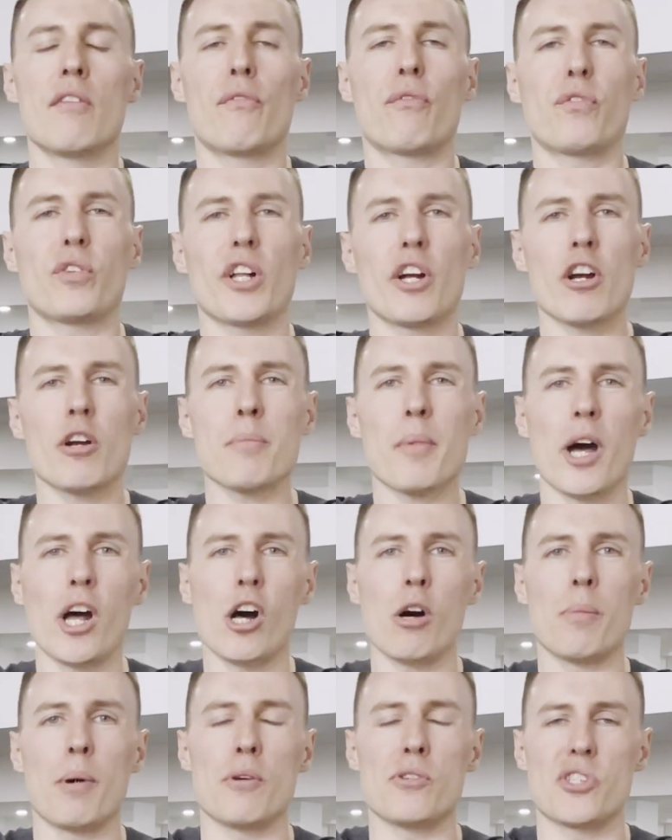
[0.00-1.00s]
Flaring my
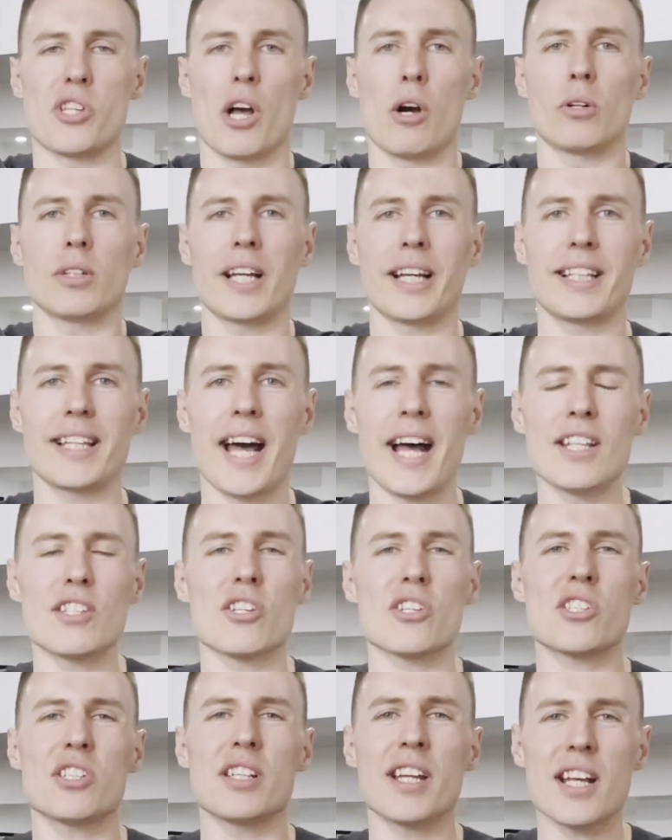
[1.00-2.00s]
elbows out like that
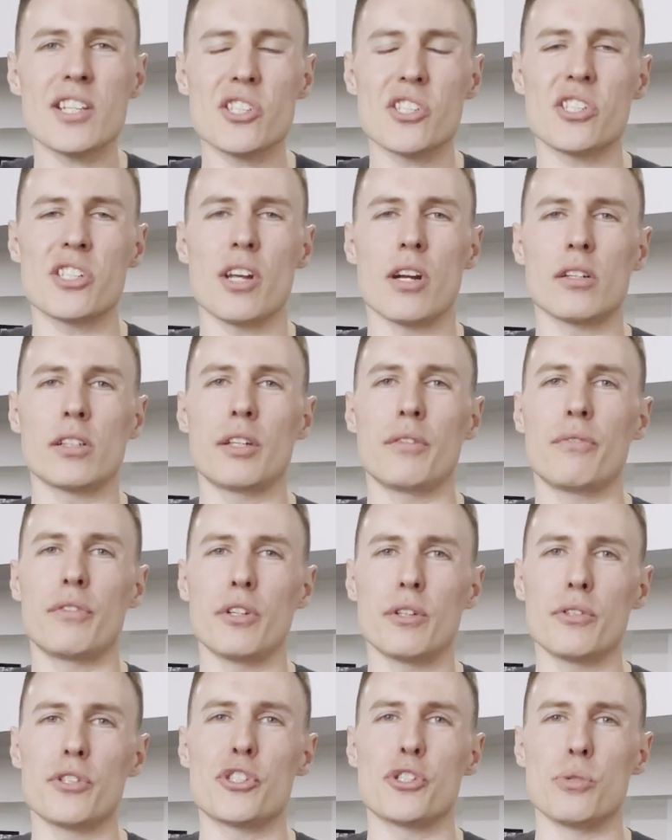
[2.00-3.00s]
doesn't necessarily
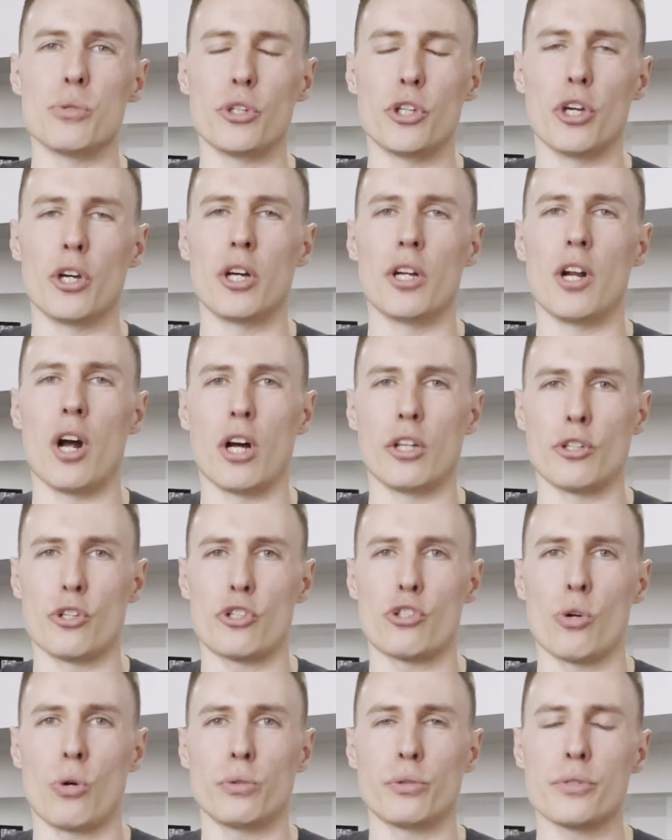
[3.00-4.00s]
feel too good on the
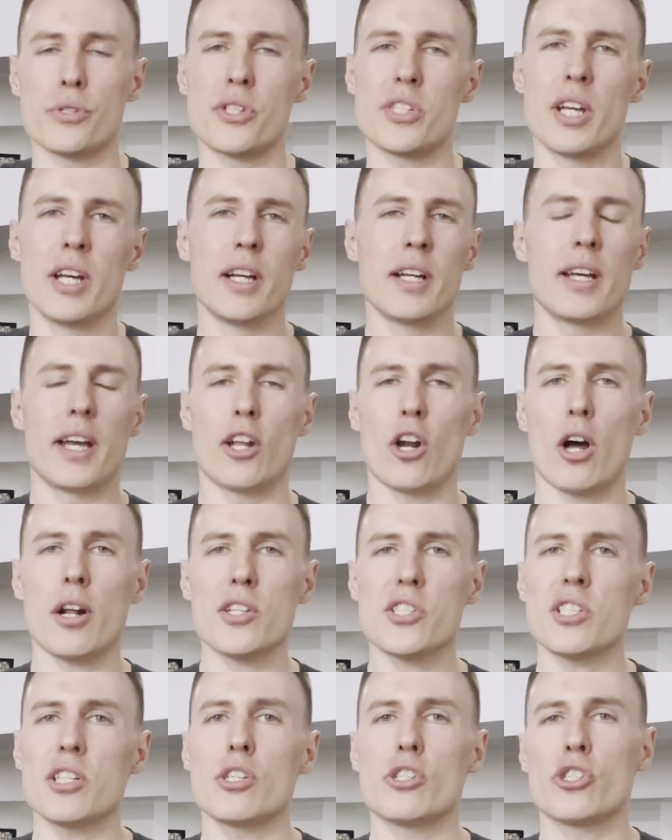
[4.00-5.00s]
shoulders. And
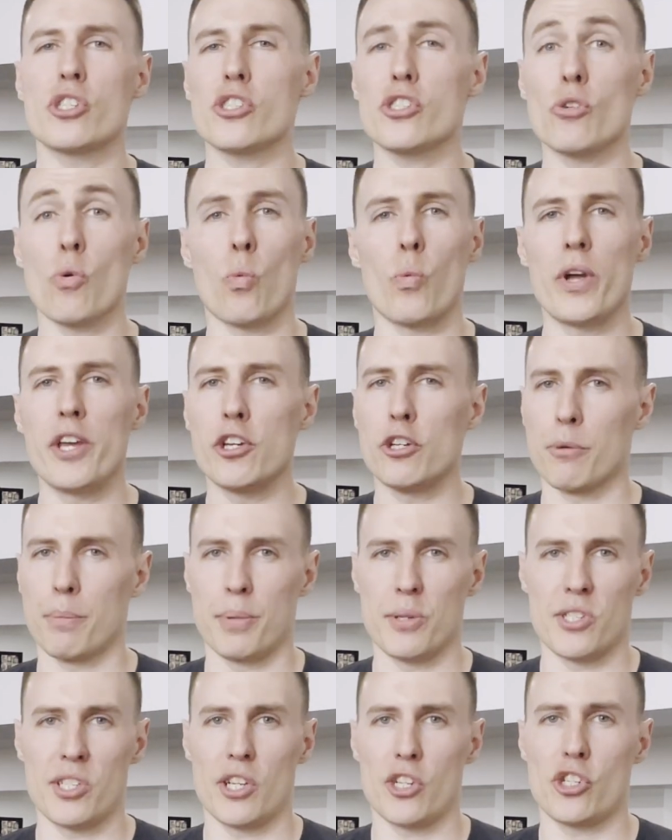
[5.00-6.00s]
honestly, it's just a weaker
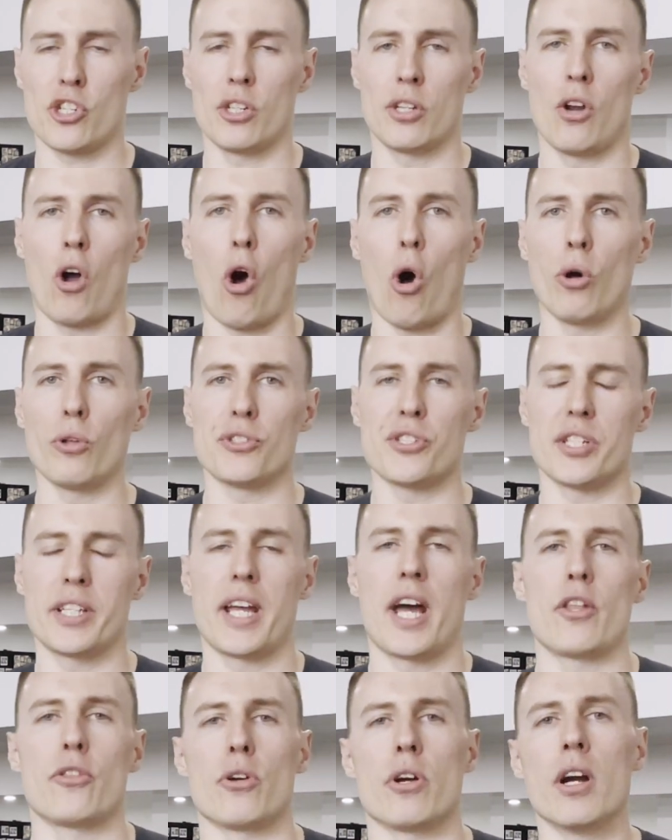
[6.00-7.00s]
position
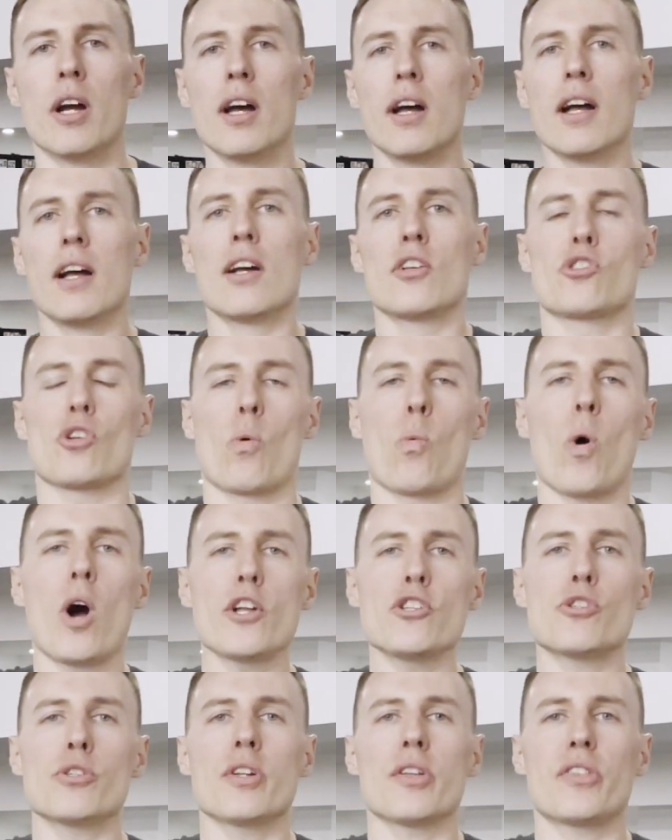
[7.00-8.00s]
altogether. So I
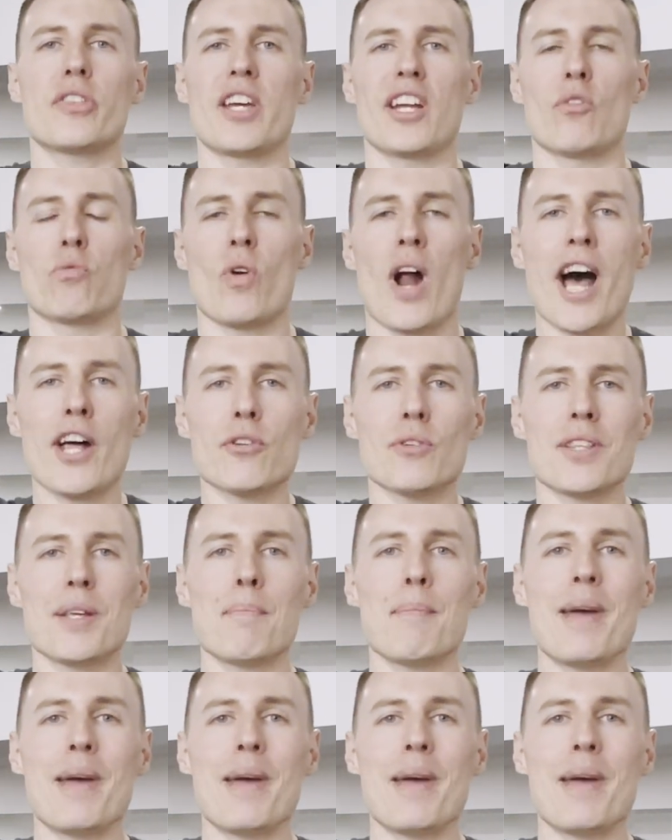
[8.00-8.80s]
want you to think, rather than